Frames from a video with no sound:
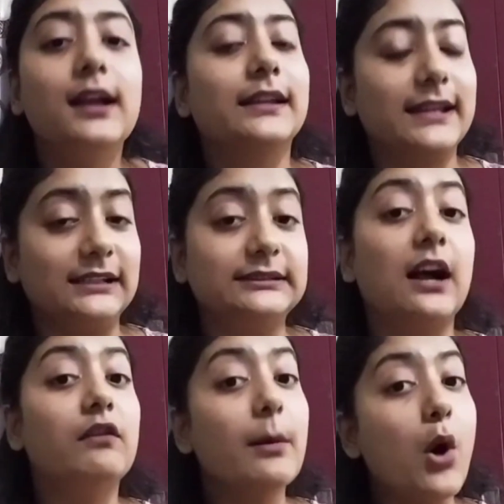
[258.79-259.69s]
Yes,
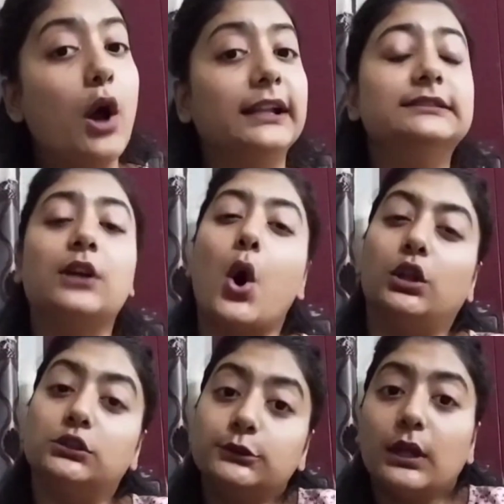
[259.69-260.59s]
our body is
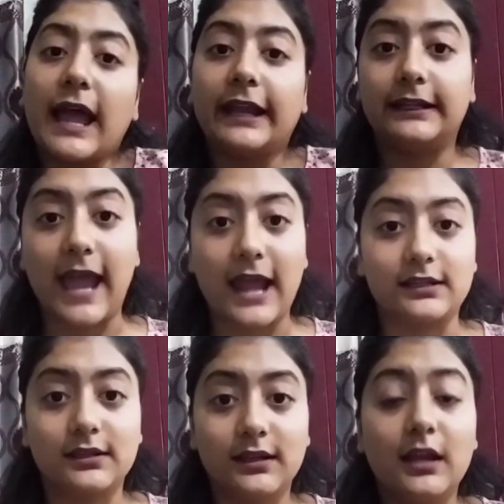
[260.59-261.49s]
also like that.
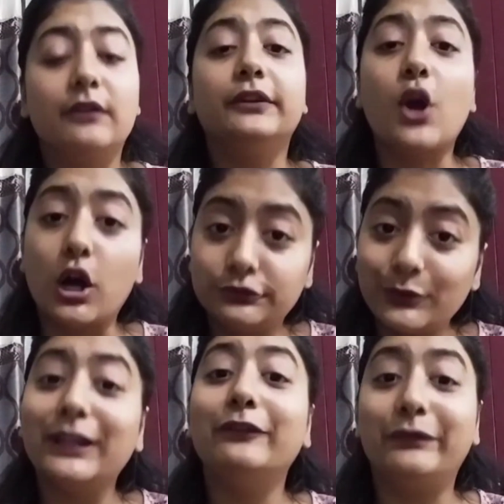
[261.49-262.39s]
We also
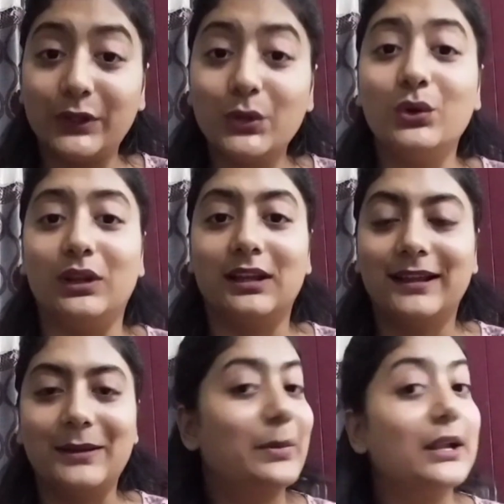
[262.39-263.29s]
need fuel,
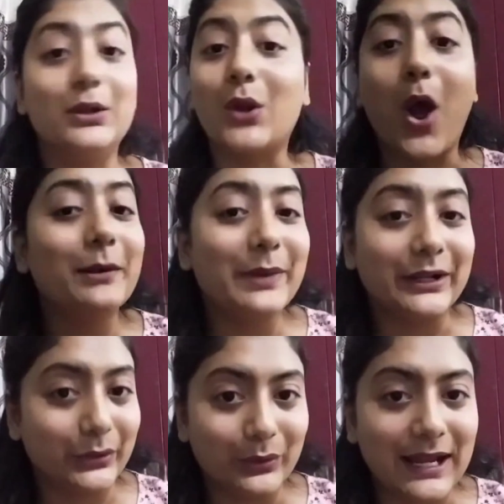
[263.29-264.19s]
but not
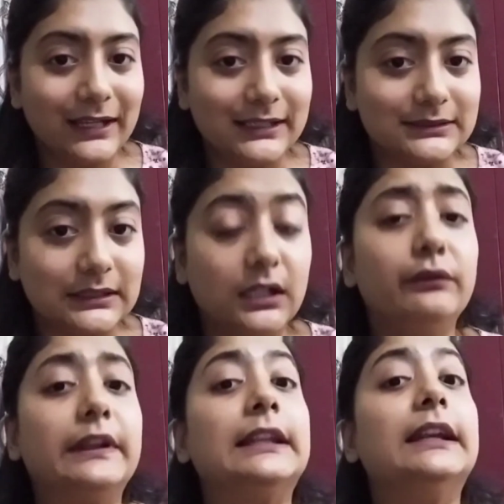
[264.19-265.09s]
petrol and diesel.
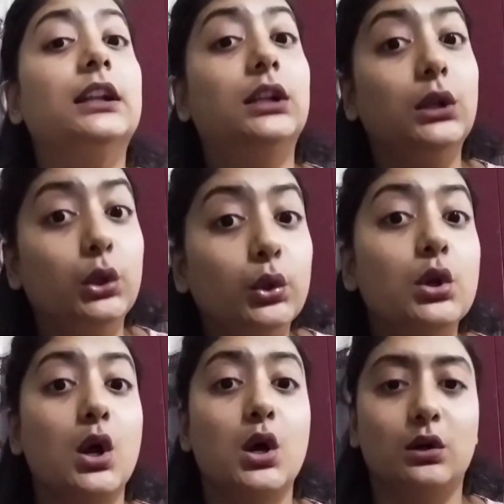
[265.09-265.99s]
We need
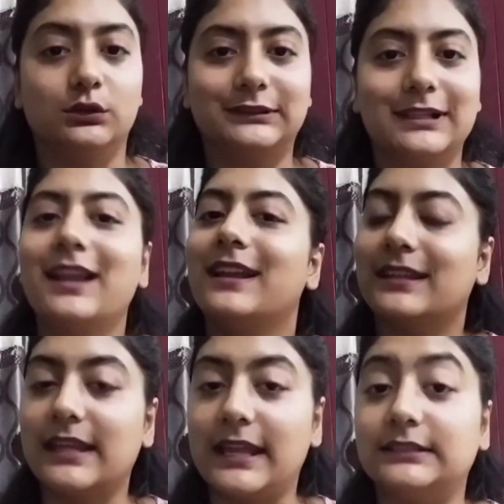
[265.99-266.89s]
glucose.
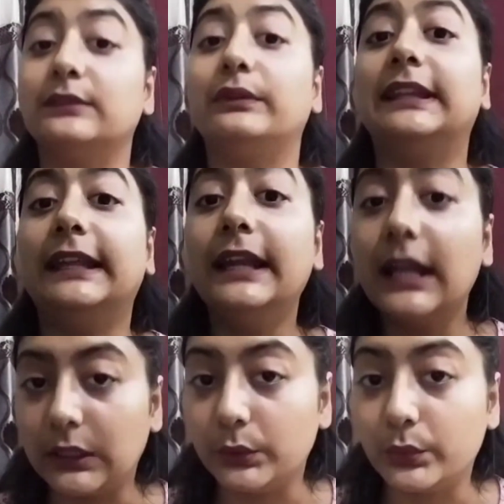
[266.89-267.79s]
Yes, we need
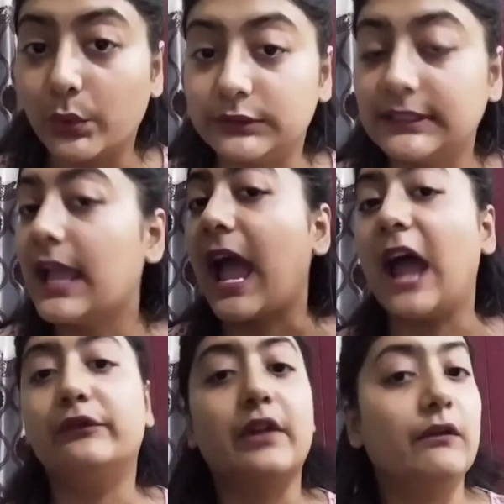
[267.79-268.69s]
glucose.
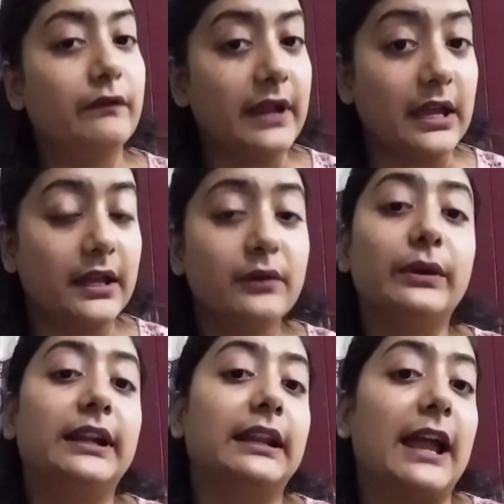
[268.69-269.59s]
And from where we
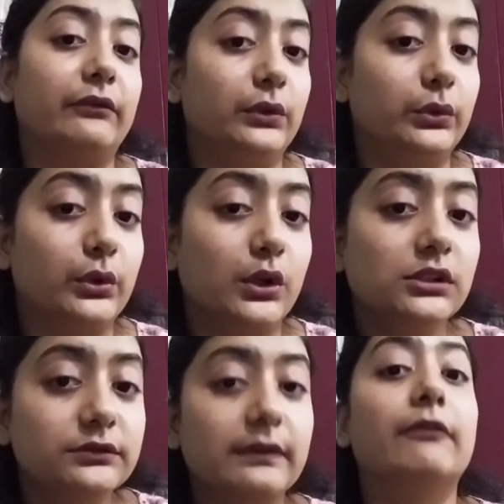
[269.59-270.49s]
derive
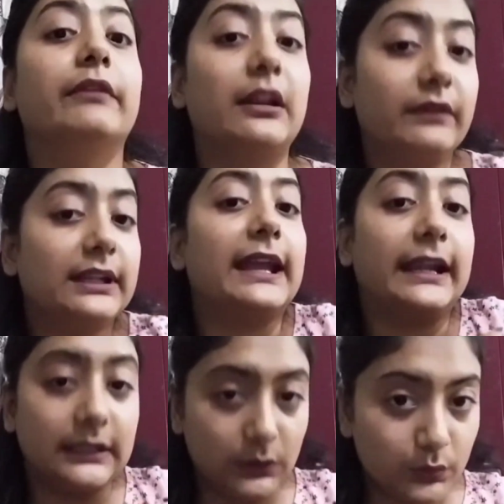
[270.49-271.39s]
glucose? From where we
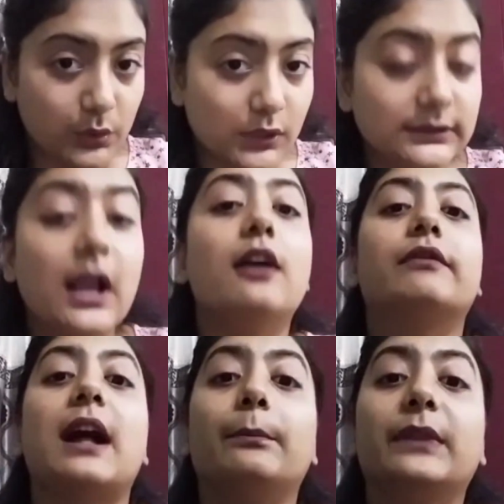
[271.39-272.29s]
get glucose?
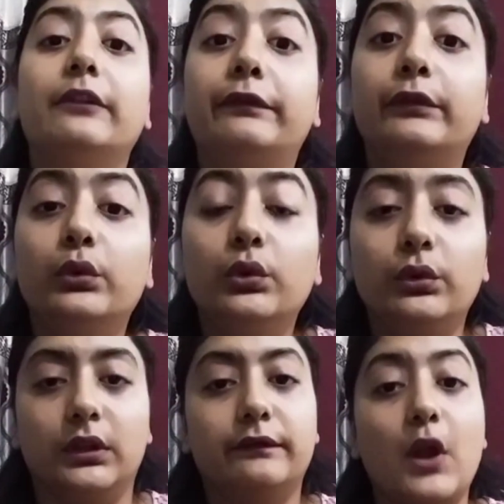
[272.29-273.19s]
From the
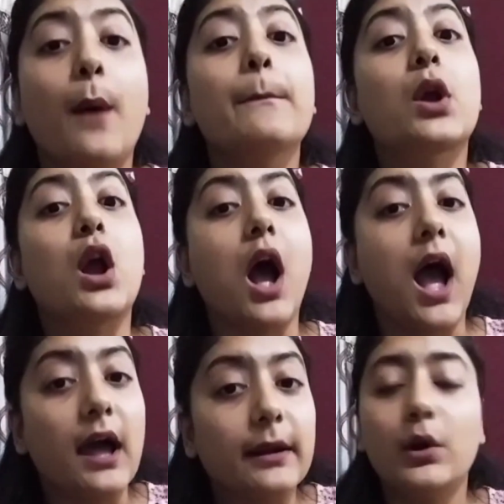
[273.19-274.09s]
food, from
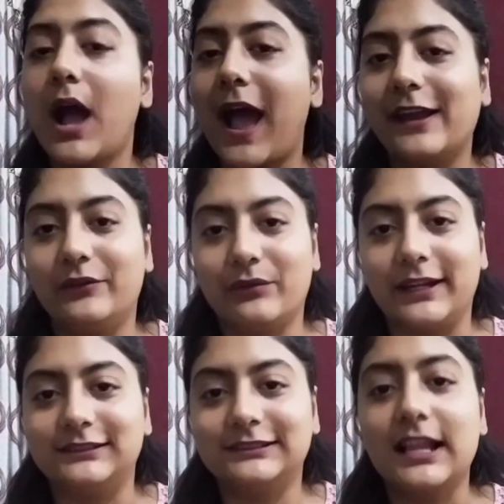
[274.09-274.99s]

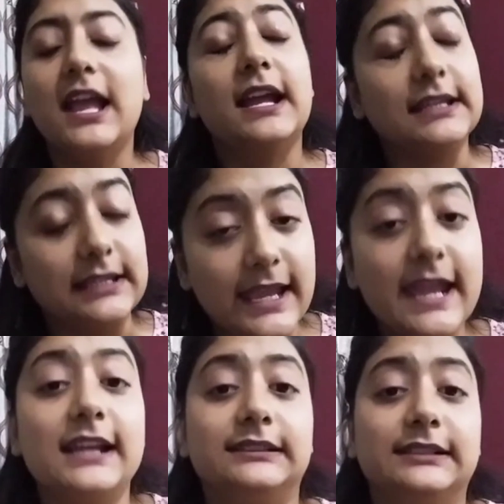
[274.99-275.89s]
carbohydrates.
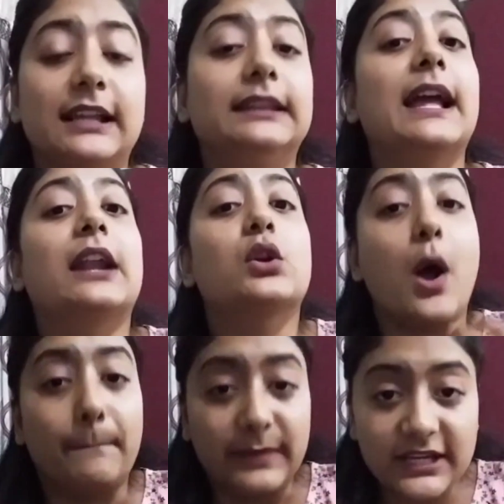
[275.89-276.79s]
Yes, they are
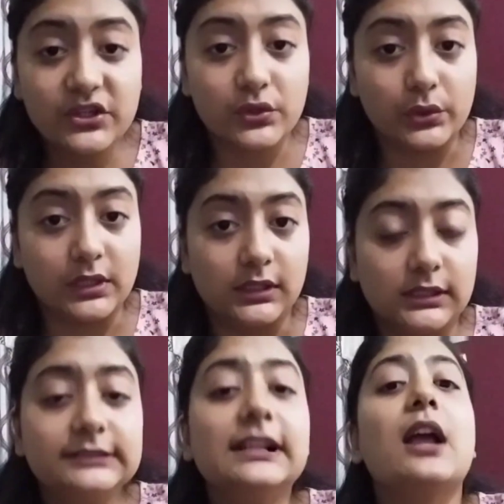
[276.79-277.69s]
complex sugars.